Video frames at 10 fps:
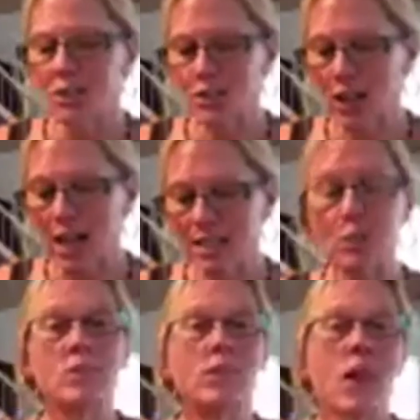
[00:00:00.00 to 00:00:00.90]
So guys,
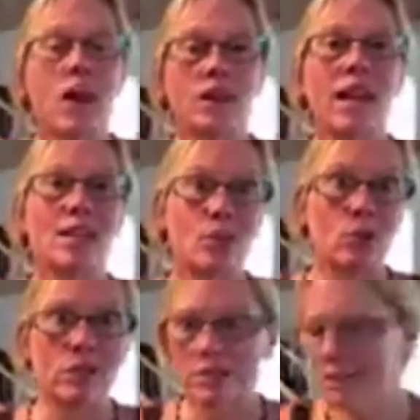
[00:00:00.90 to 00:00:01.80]
this was long, as
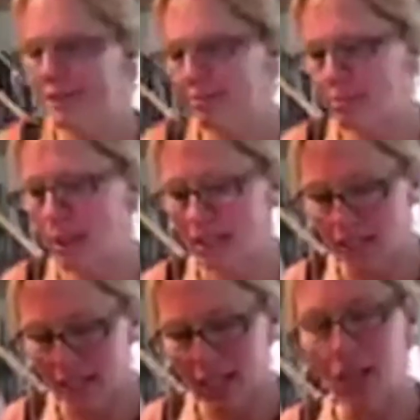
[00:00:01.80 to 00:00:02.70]
always, but
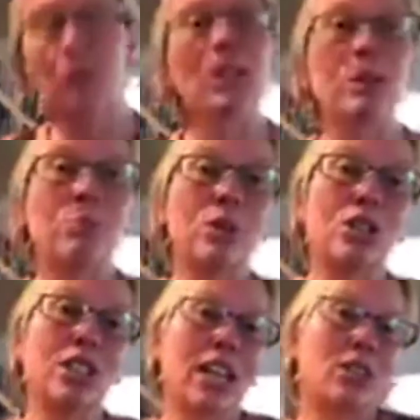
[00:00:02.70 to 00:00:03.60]
I really
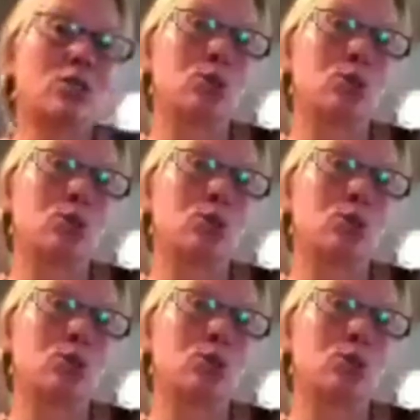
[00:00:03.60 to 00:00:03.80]
appreciate you